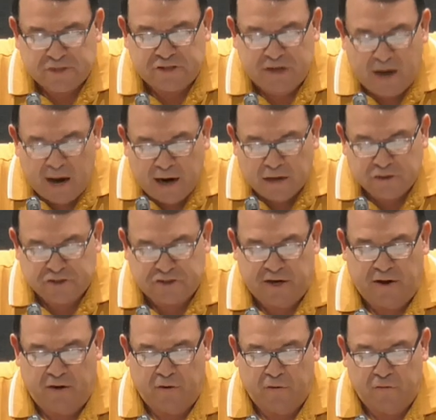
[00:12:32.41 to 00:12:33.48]
deny
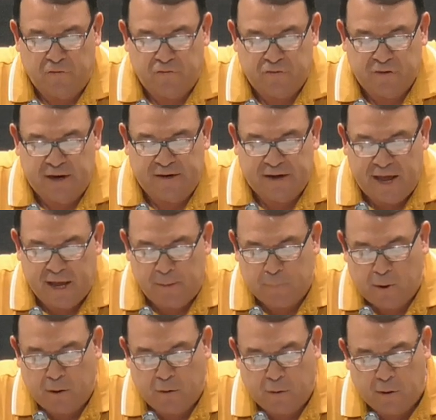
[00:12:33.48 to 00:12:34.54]
ourselves and take up our
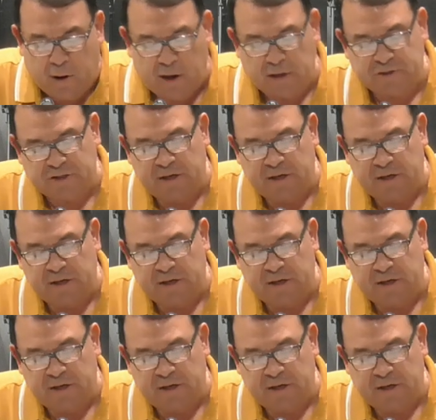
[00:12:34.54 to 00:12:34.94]
cross.